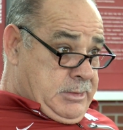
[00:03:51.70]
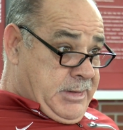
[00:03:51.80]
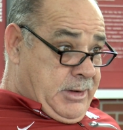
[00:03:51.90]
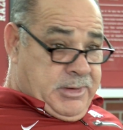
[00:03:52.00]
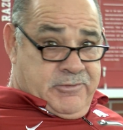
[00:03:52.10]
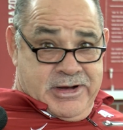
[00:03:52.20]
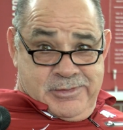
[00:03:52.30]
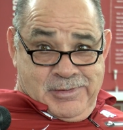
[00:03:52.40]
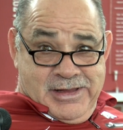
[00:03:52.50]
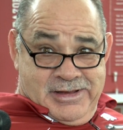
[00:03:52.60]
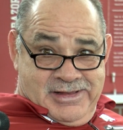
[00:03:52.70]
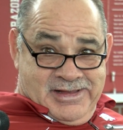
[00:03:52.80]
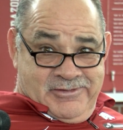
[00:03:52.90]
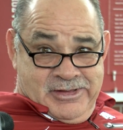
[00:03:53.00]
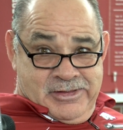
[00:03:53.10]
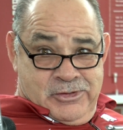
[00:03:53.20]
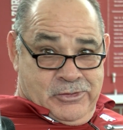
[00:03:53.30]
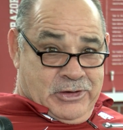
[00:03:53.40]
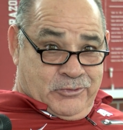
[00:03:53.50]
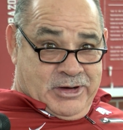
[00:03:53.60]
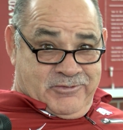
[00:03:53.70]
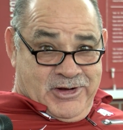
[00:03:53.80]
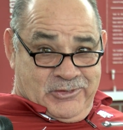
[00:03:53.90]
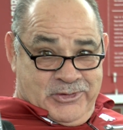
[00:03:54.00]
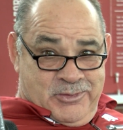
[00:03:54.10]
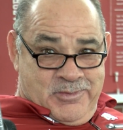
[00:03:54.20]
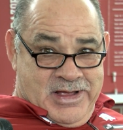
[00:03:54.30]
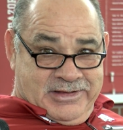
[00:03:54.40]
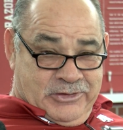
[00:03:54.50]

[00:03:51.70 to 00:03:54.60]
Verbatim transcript: he better be ready to play. Uh, you know, that's what I've talked to him about.